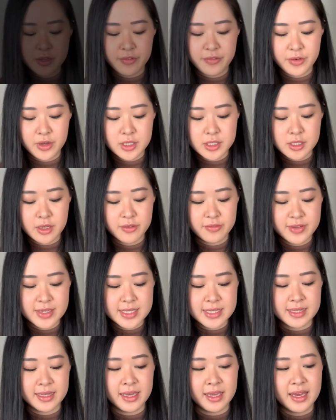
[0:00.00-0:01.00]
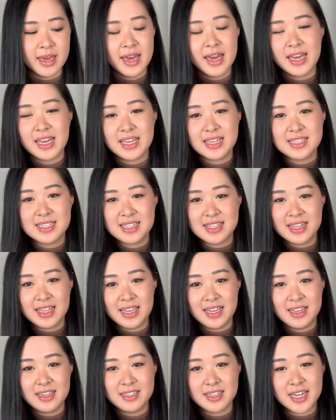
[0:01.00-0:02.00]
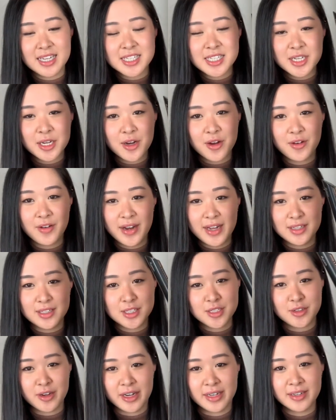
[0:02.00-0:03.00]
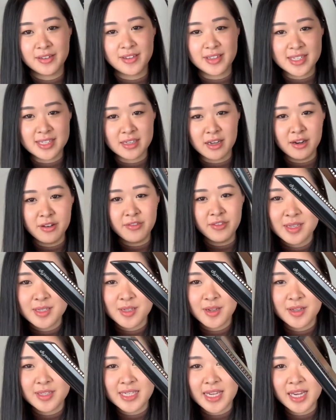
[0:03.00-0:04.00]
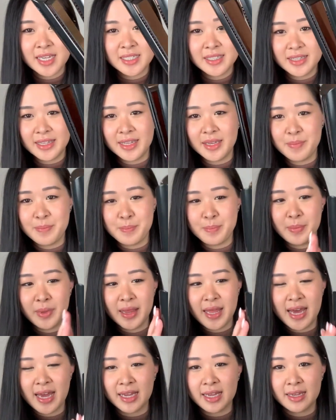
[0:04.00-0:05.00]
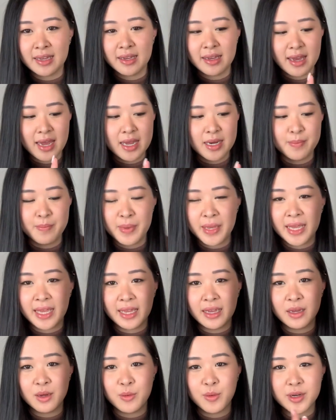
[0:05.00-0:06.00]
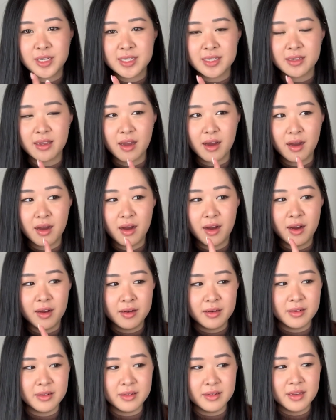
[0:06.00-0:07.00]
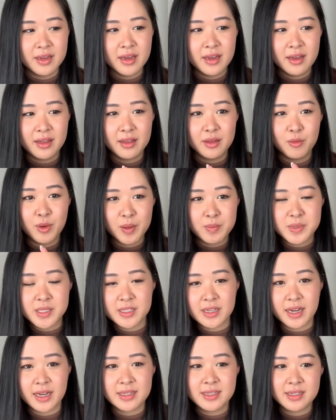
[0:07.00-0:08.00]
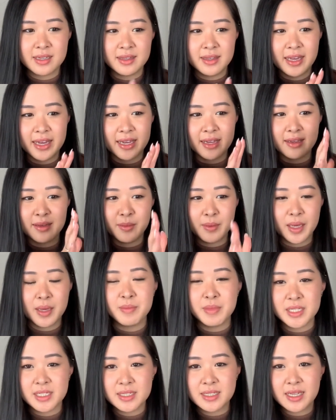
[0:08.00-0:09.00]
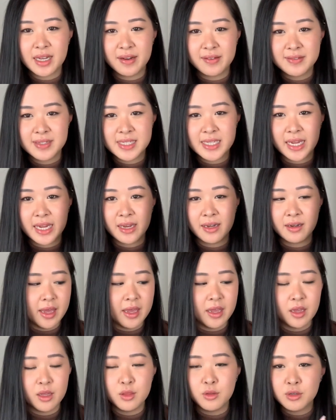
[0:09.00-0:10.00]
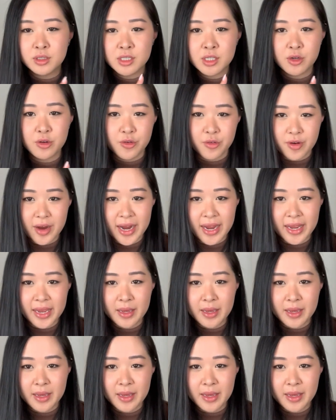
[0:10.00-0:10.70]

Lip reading: first obviously is the Dyson Corrale straightener itself. So it's actually black and pink, whereas on websites and like images that I've seen, it looked grey